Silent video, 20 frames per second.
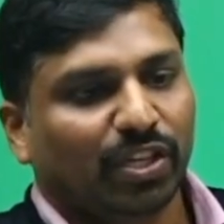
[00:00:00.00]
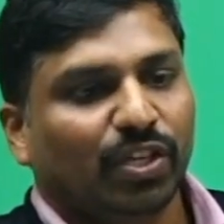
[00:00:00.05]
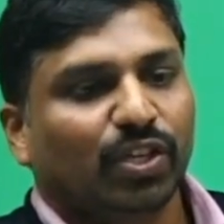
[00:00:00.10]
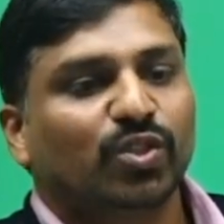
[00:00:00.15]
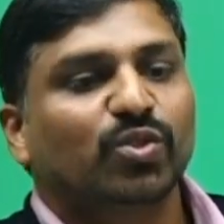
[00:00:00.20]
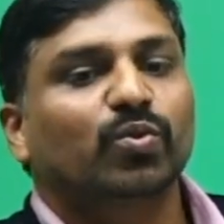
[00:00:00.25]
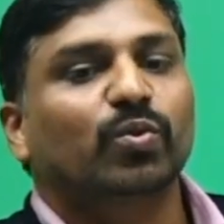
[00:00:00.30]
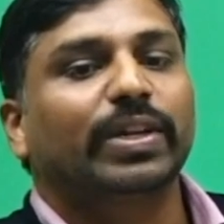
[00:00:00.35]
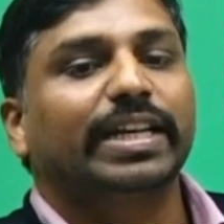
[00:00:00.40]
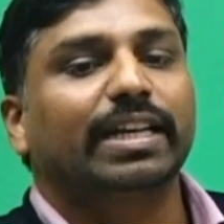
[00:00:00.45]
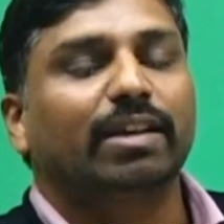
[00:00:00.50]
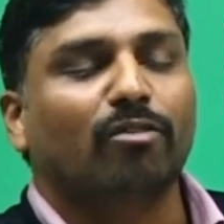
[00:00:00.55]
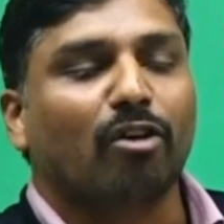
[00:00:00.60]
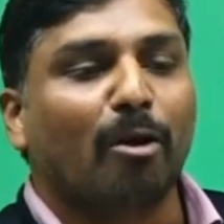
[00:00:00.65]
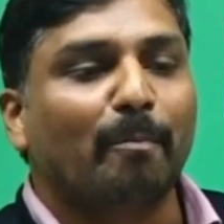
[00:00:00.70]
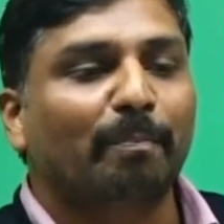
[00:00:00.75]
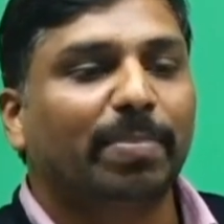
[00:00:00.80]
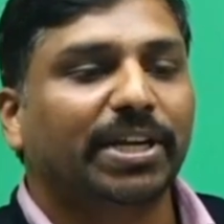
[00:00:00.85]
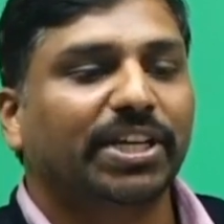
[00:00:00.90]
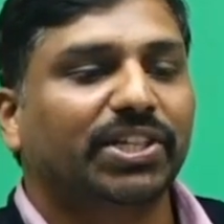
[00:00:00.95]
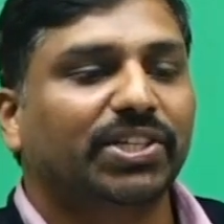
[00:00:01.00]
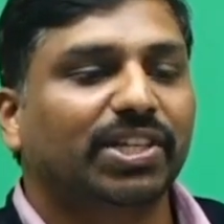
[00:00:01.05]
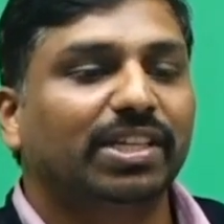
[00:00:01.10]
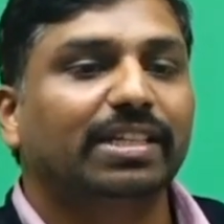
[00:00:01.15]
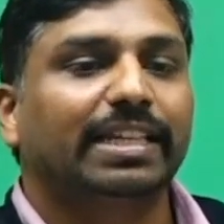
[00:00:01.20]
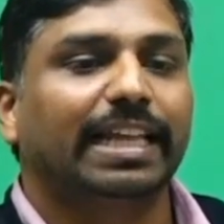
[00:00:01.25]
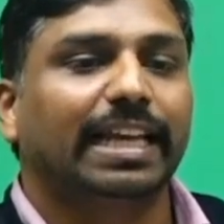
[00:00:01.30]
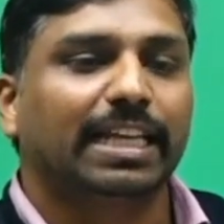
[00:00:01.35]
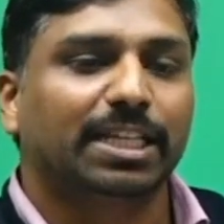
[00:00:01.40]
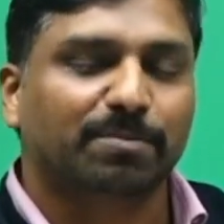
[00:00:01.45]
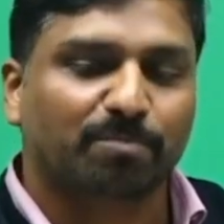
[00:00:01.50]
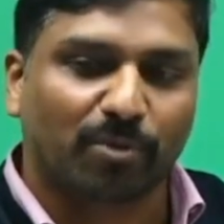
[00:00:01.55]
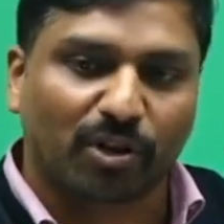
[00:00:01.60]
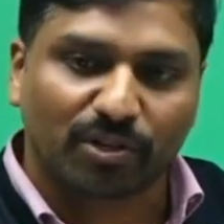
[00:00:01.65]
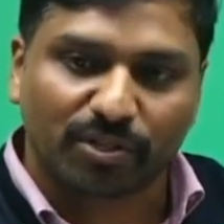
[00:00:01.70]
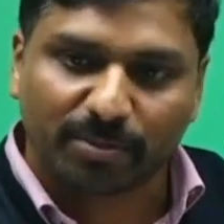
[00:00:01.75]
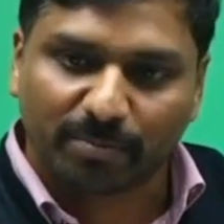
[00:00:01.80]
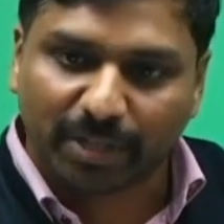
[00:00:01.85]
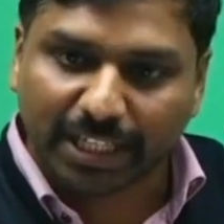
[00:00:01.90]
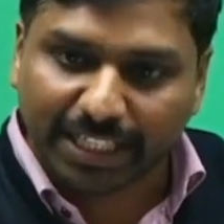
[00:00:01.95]
So in competition, there is
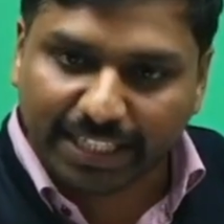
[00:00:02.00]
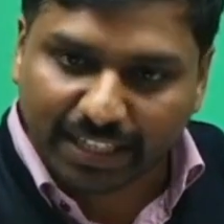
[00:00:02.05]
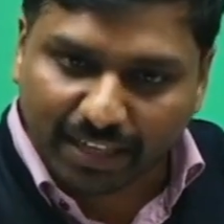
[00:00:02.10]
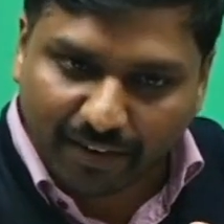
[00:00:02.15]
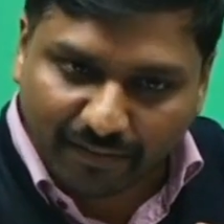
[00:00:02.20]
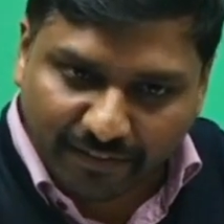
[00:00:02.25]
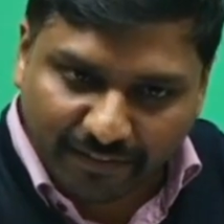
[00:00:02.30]
possibility of